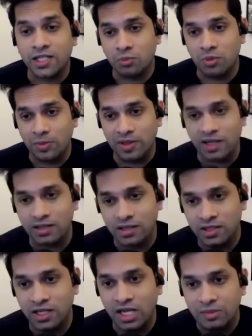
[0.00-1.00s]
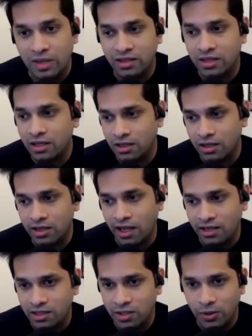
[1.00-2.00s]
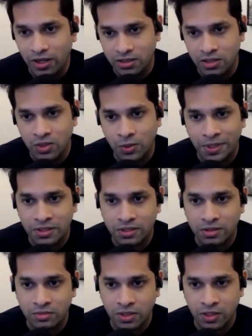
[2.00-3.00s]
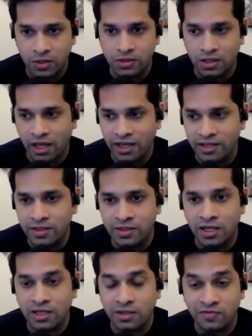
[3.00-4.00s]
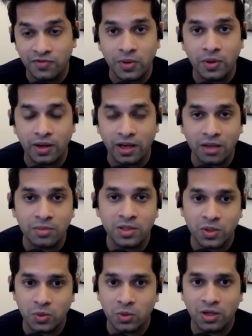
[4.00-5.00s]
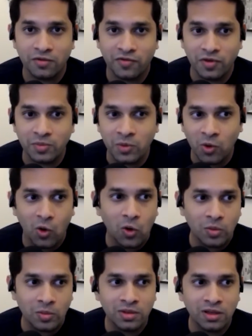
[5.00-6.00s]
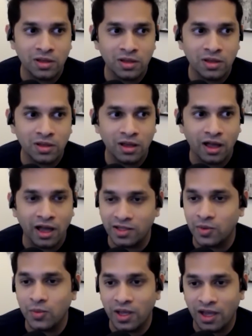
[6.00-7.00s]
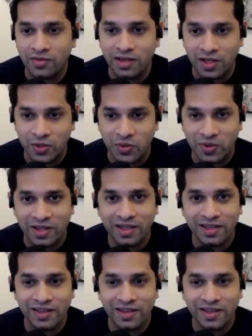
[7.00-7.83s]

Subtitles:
people at this time, I think glad that you asked this question, because I understand if you're able to work from home, I think we have the luxury. We